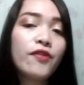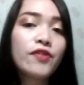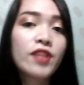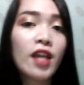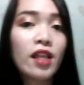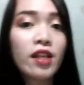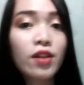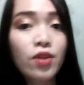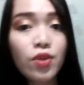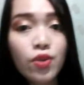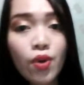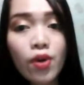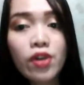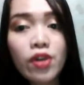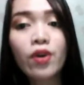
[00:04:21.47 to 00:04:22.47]
telling a
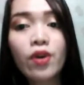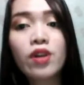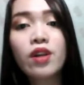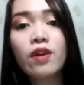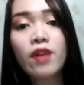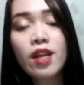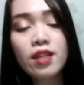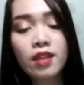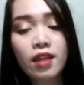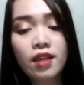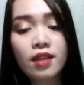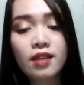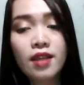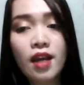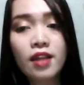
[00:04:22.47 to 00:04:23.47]
story or narrating
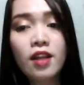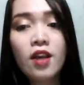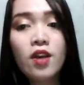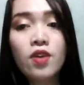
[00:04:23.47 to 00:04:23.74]
is that